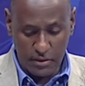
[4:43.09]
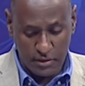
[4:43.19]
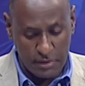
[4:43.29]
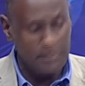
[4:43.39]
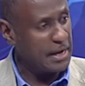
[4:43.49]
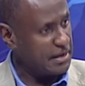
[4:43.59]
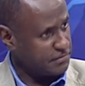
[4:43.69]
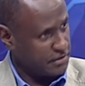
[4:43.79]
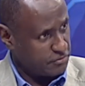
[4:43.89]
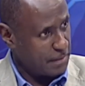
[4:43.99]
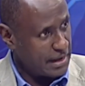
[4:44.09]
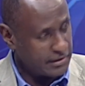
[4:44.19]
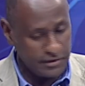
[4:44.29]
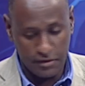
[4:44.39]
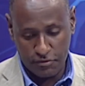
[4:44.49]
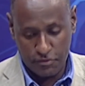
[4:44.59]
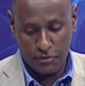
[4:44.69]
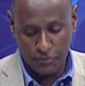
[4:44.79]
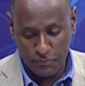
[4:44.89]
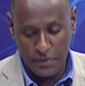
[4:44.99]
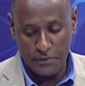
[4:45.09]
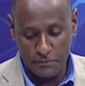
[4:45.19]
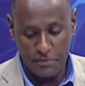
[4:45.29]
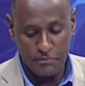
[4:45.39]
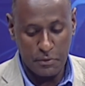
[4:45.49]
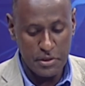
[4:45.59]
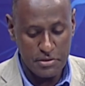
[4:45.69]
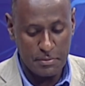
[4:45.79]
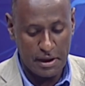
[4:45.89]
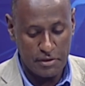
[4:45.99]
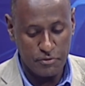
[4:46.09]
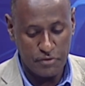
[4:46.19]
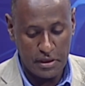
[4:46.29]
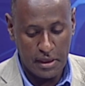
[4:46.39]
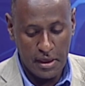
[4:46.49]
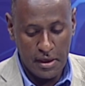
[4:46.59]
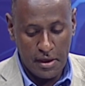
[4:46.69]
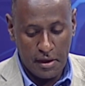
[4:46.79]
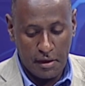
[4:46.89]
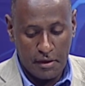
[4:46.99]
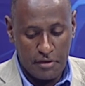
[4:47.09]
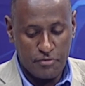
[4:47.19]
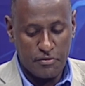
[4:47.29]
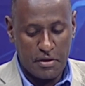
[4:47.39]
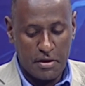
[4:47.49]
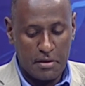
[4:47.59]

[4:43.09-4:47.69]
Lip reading: Tplf expanded its sphere of influence by using its